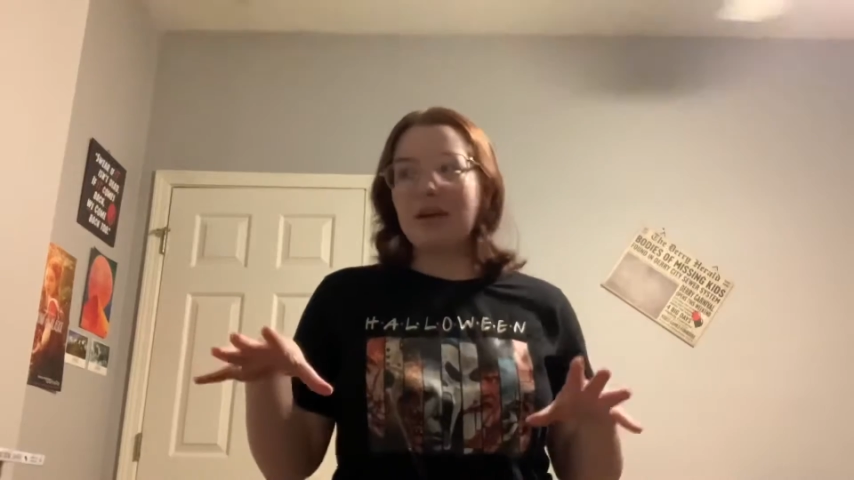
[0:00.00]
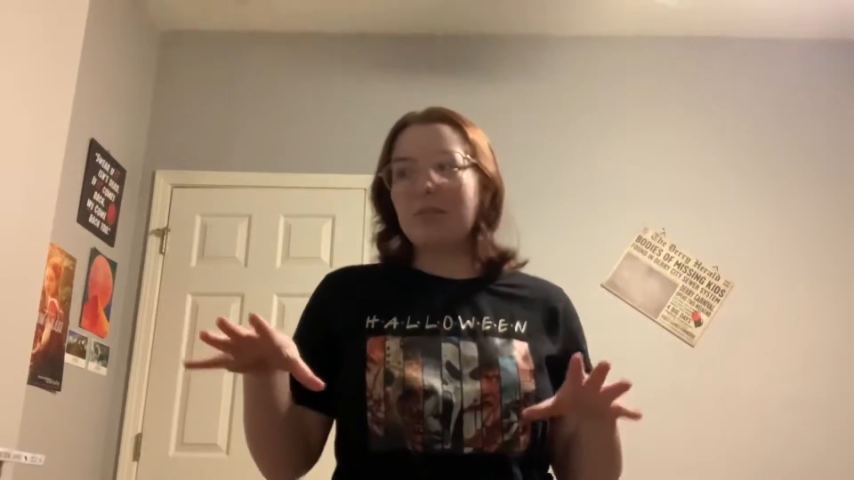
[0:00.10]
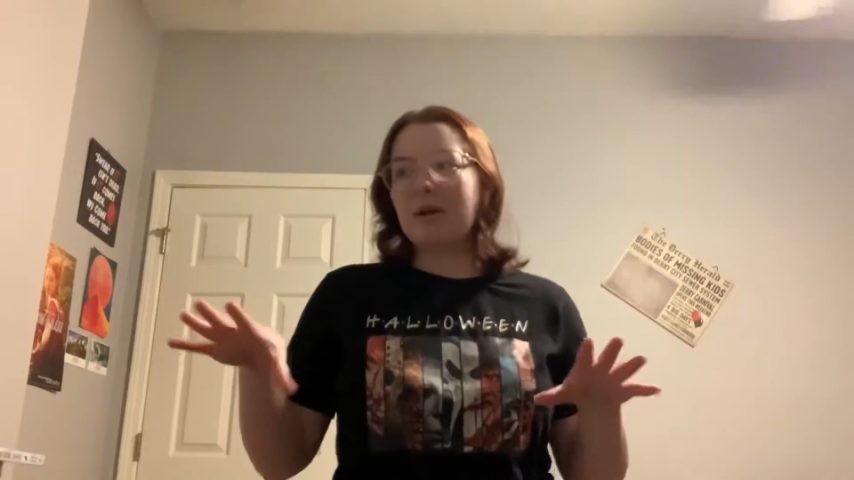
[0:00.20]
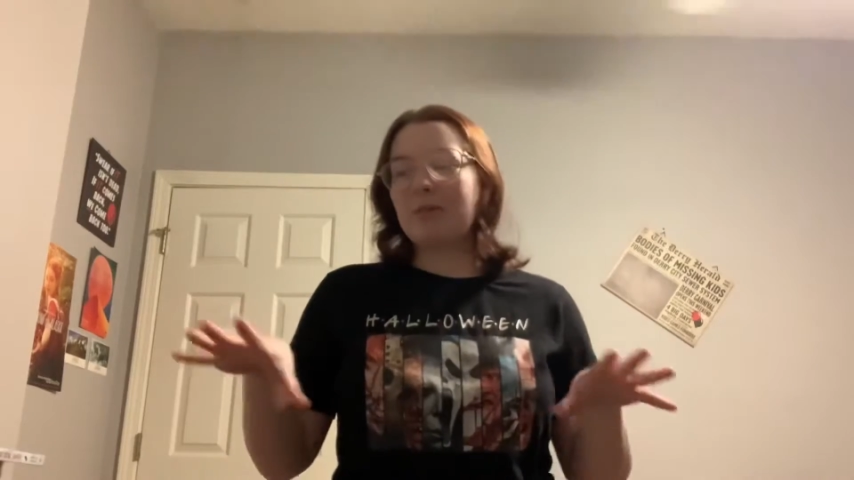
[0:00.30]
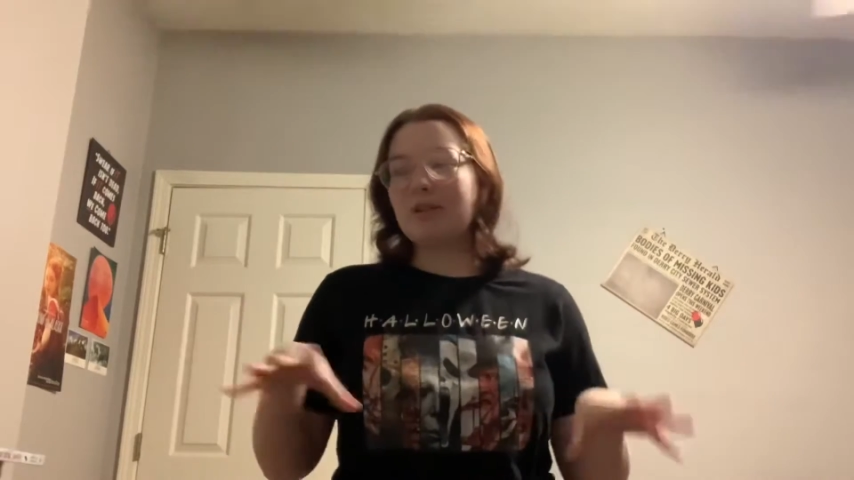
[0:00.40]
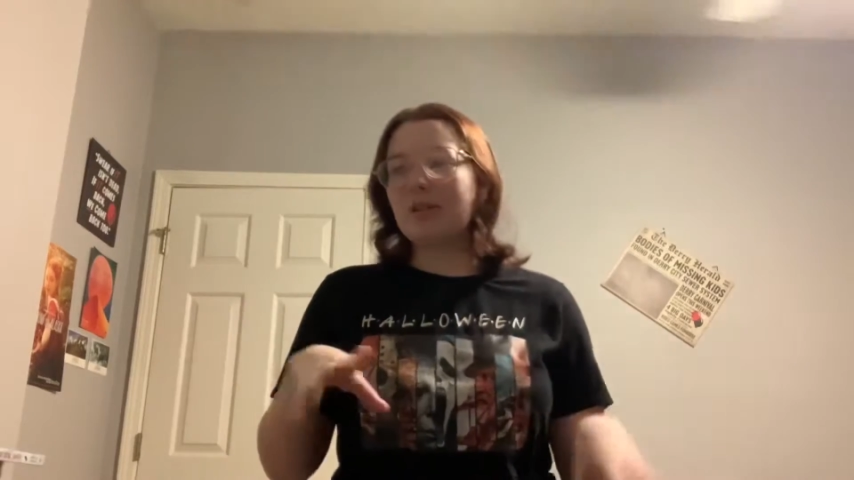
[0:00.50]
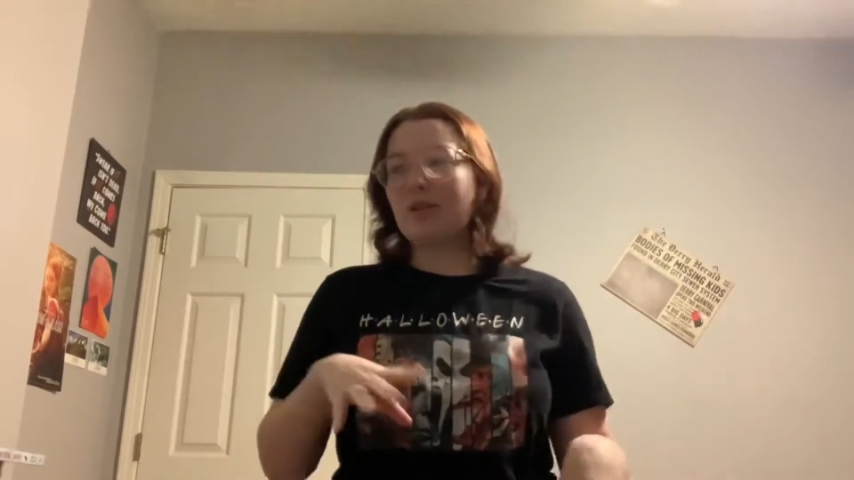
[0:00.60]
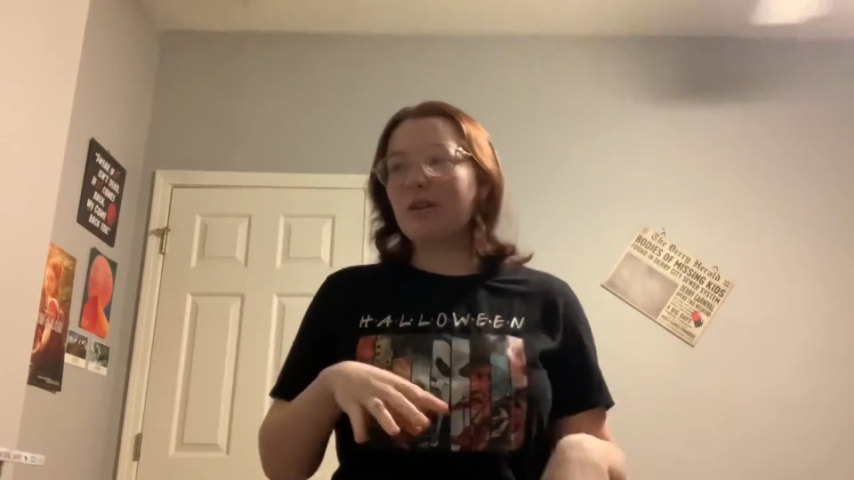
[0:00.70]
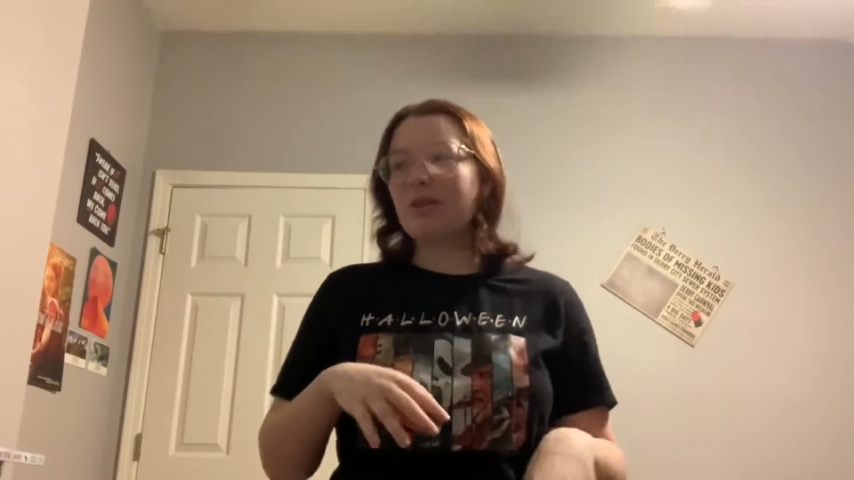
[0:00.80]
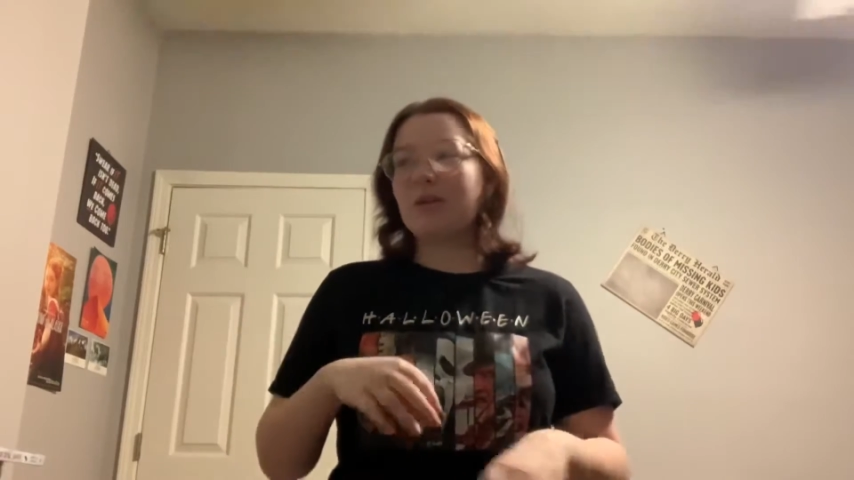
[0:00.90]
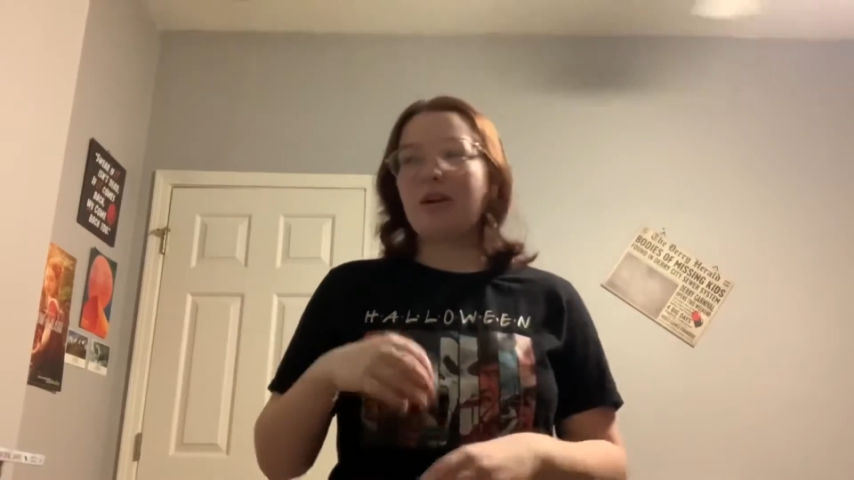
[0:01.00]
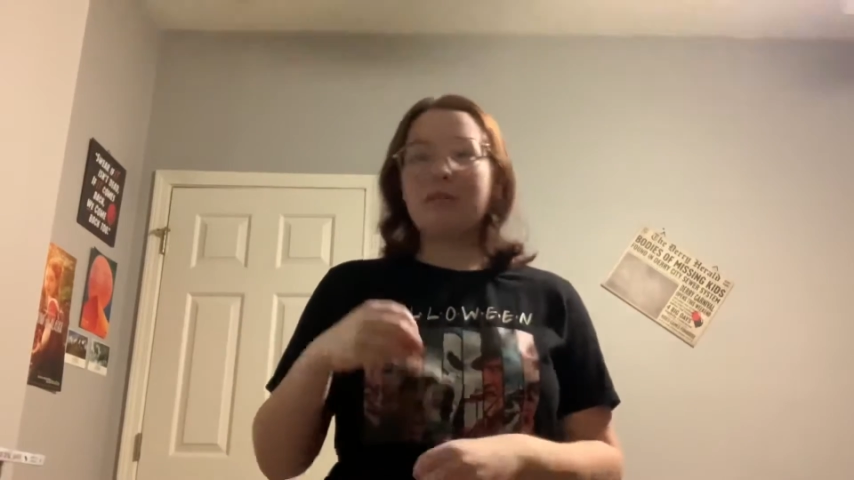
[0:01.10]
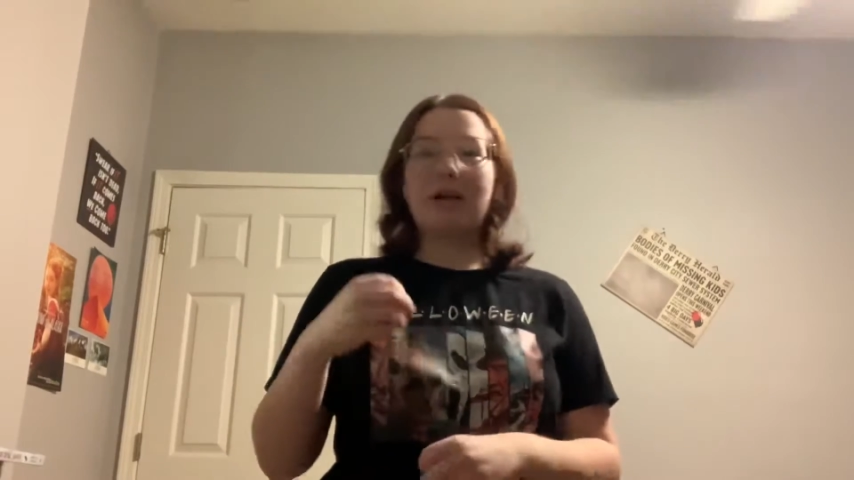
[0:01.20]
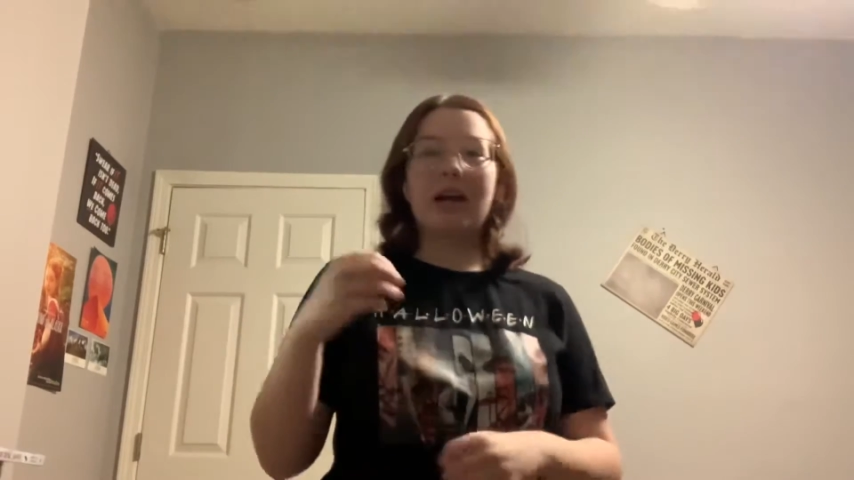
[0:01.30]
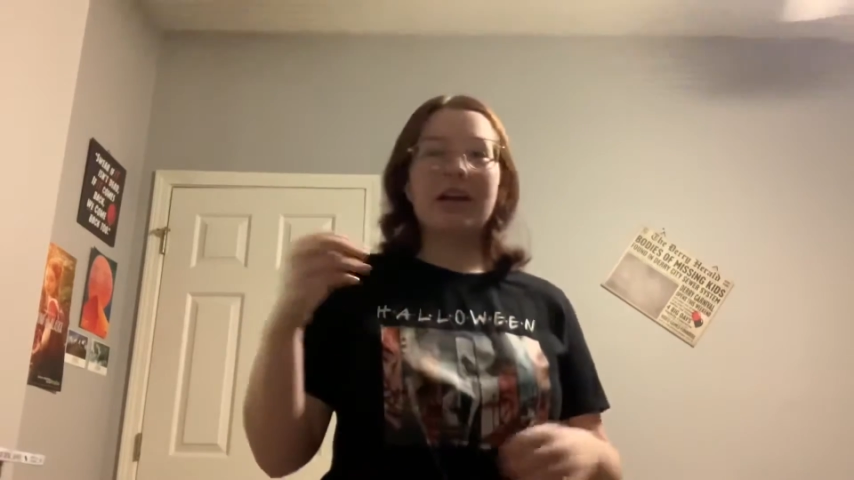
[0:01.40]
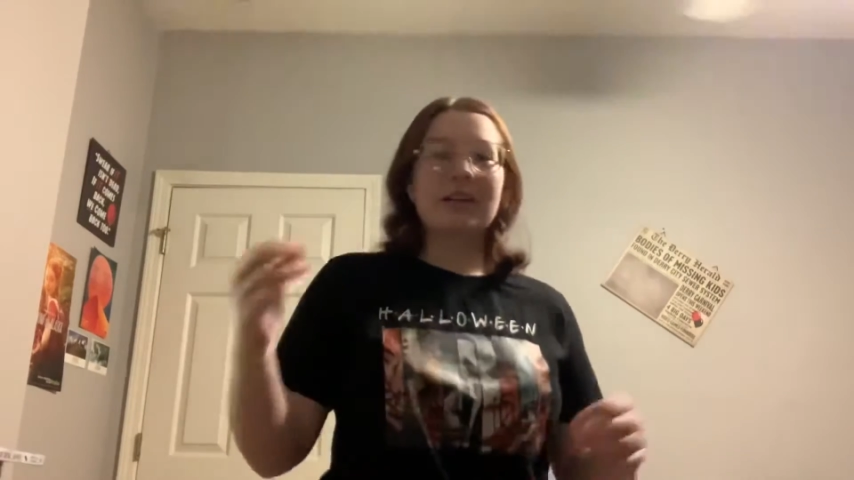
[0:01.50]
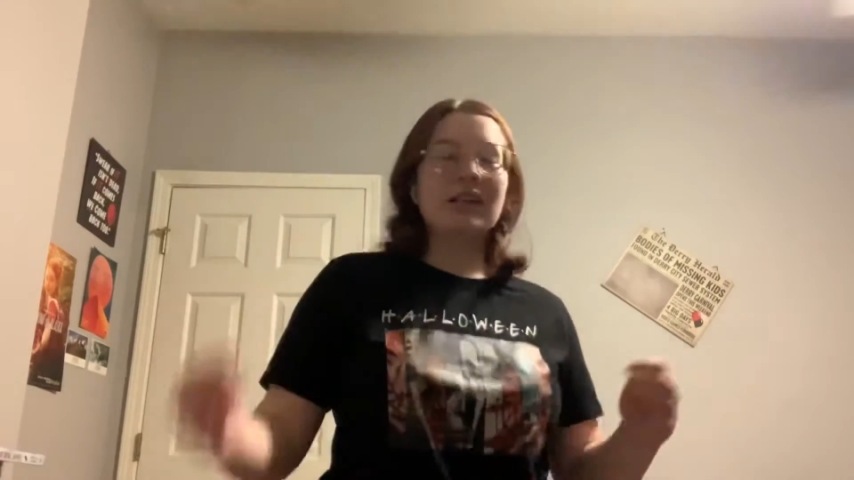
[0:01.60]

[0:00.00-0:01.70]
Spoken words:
But I'm gonna be showing you all my